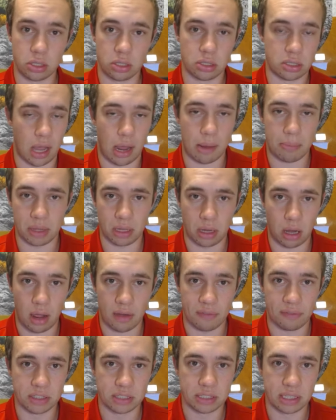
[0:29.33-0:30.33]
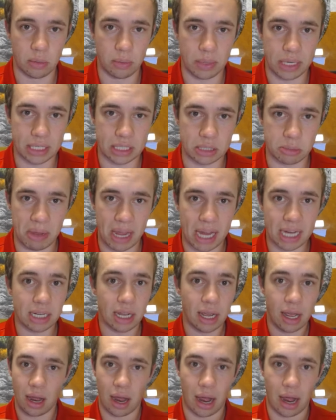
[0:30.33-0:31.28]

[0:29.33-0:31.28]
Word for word: to the top of the conference than we'd expect.